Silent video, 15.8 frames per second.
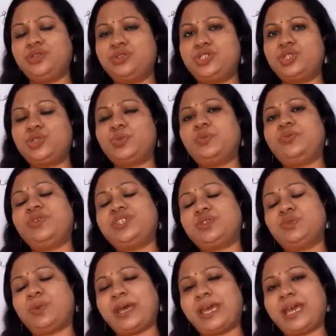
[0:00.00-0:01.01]

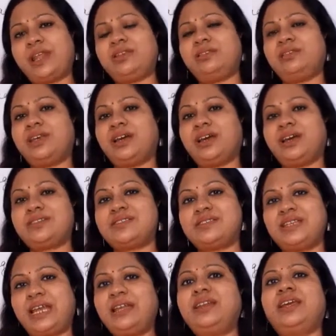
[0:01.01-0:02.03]
YouTube where they are
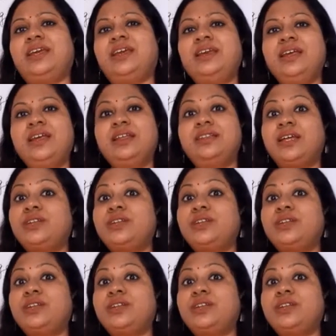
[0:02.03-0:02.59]
stating